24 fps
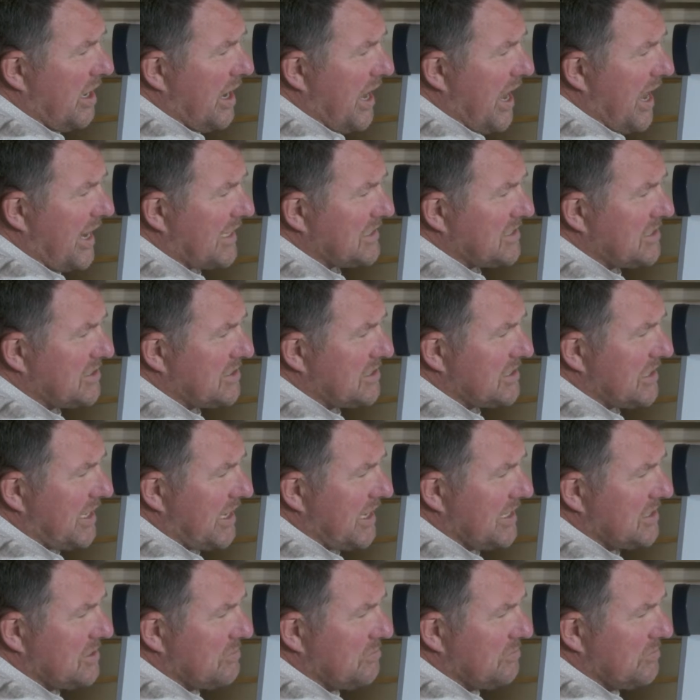
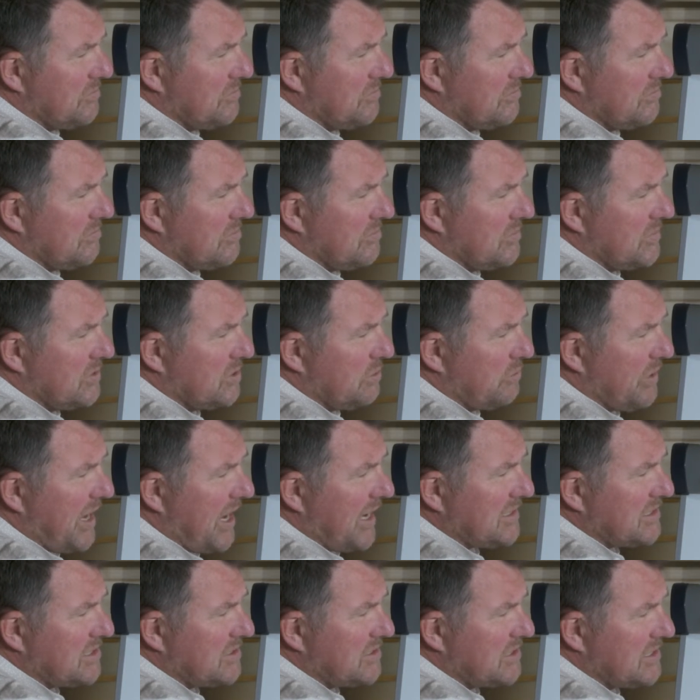exercise. So
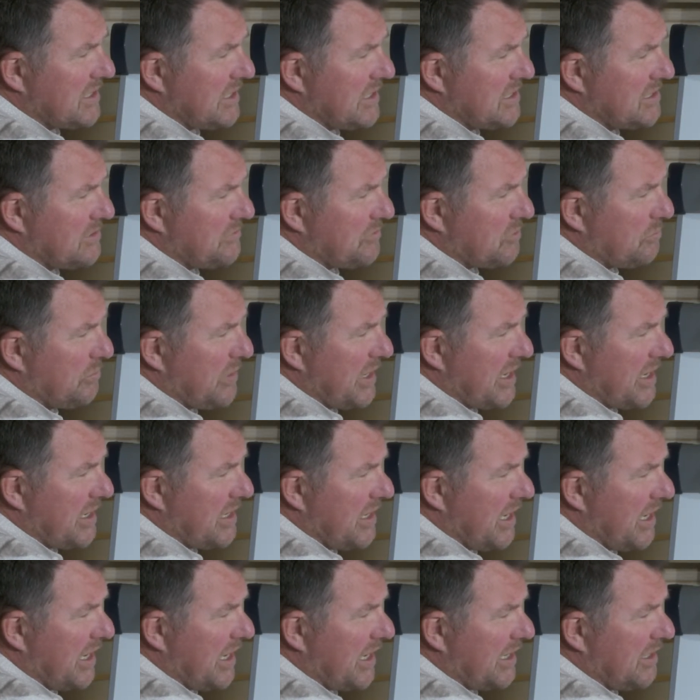exercise for
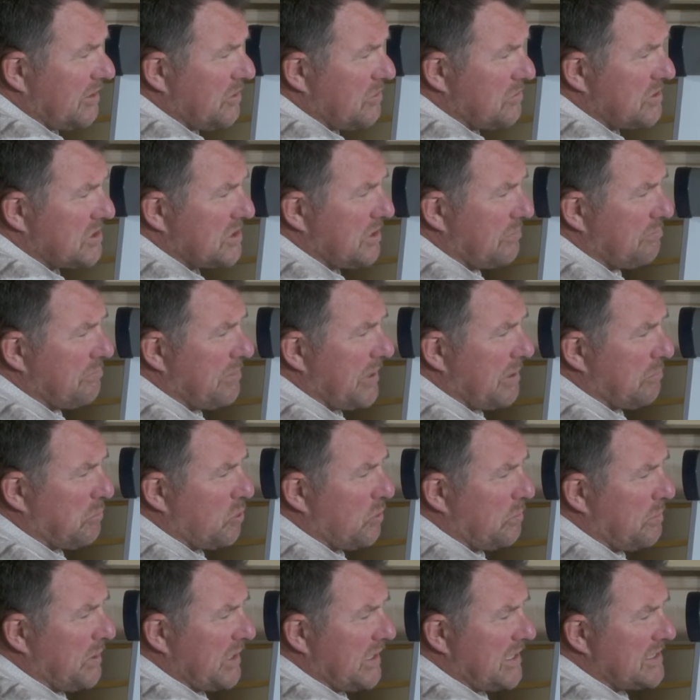me, and I know some people
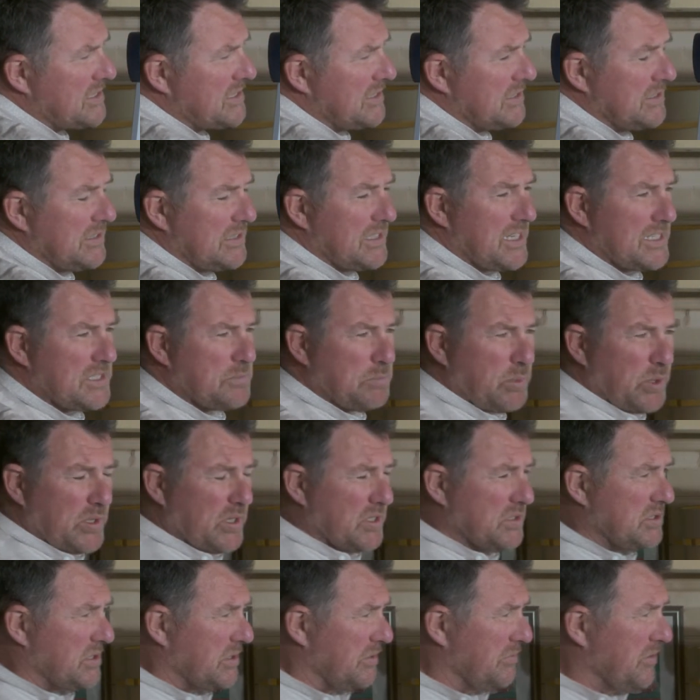will be listening to this
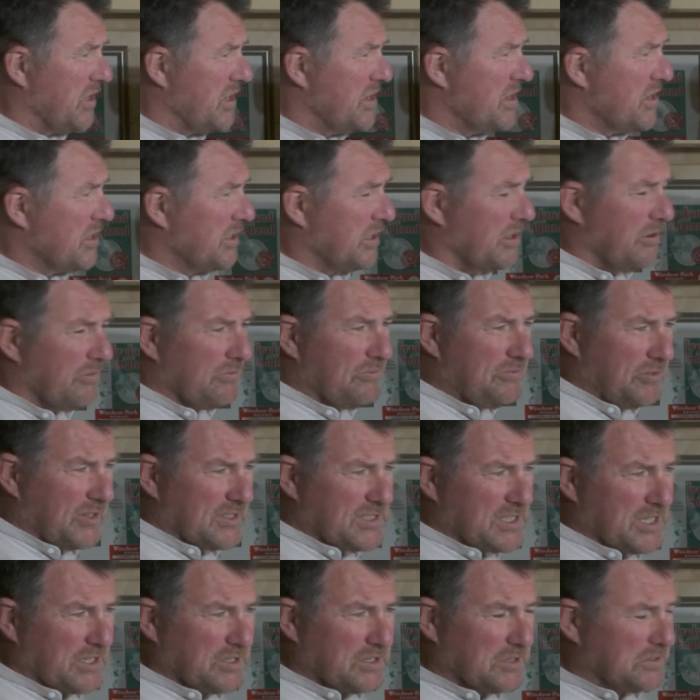because they've got
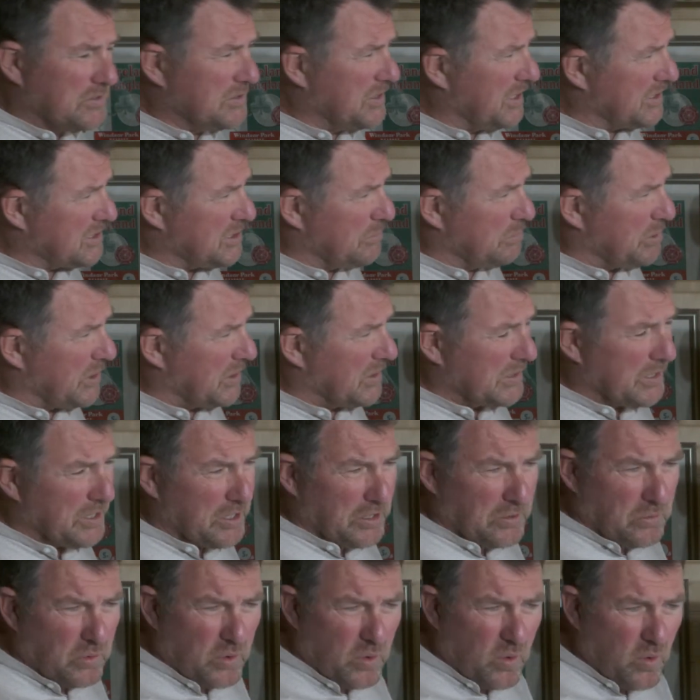physical
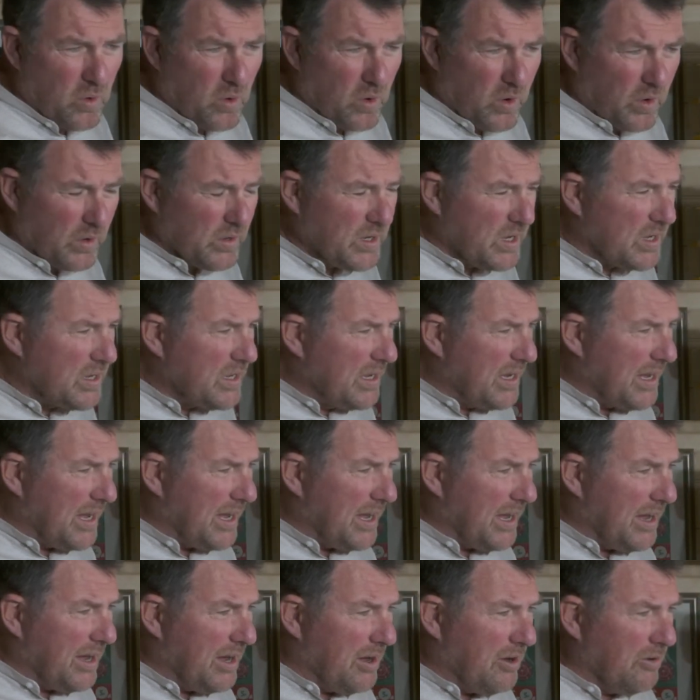disability or
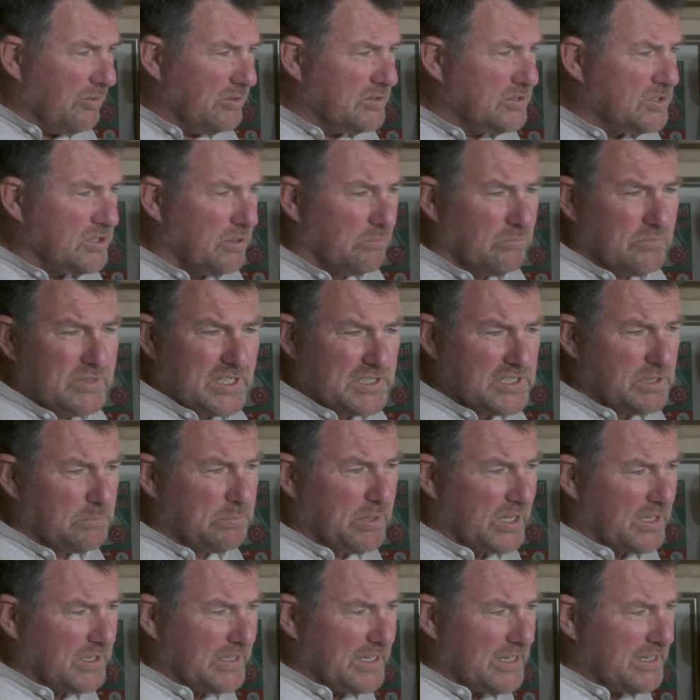some
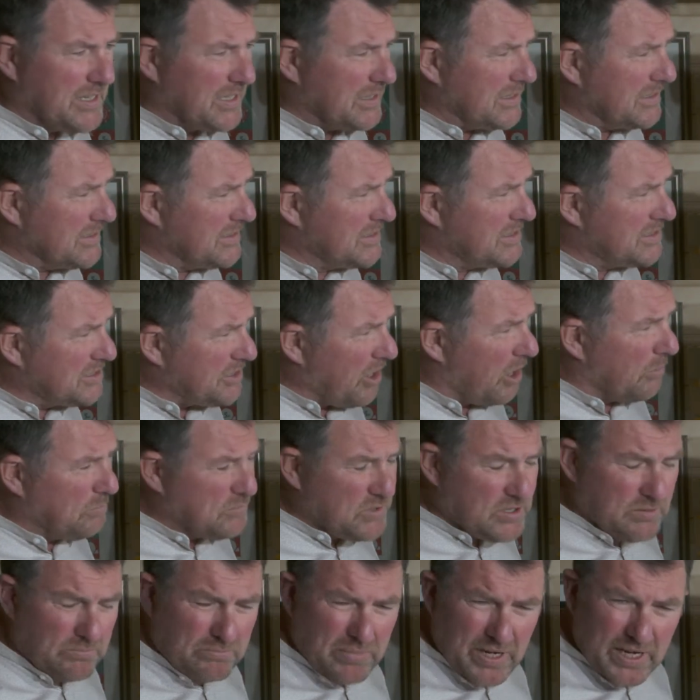disability that
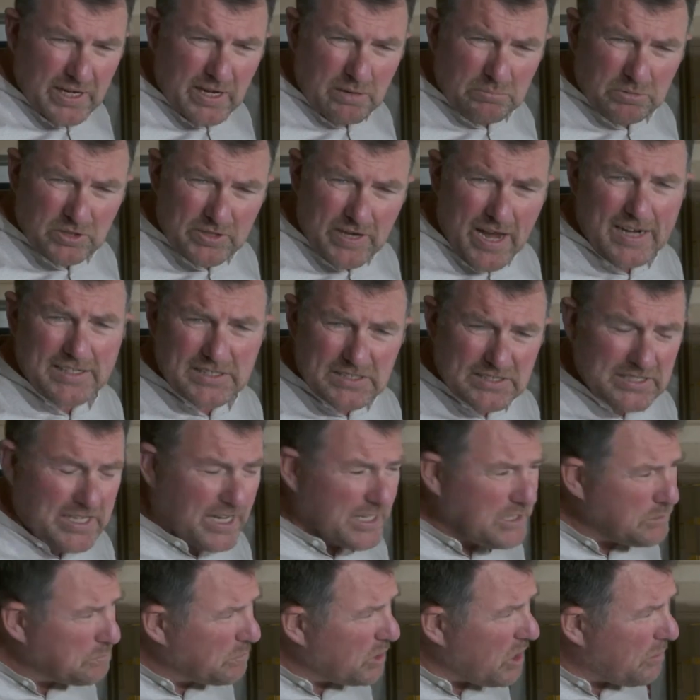stops them being able to
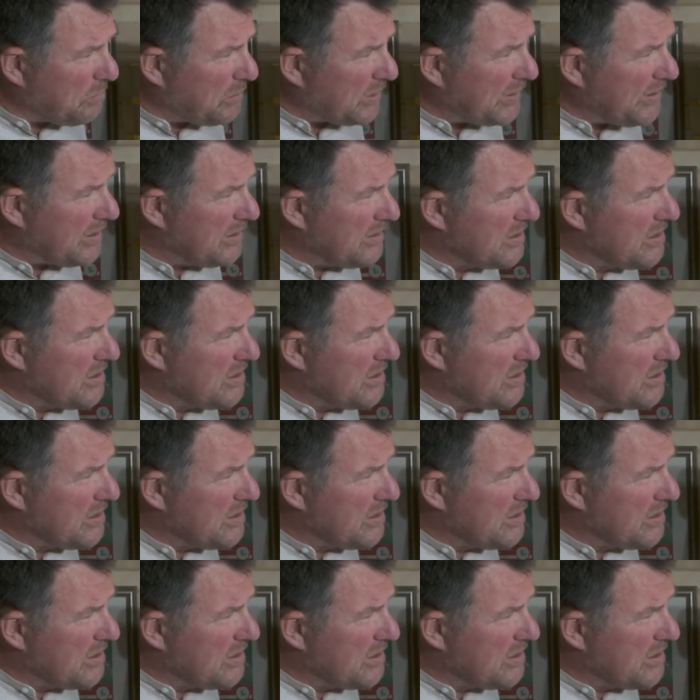exercise properly.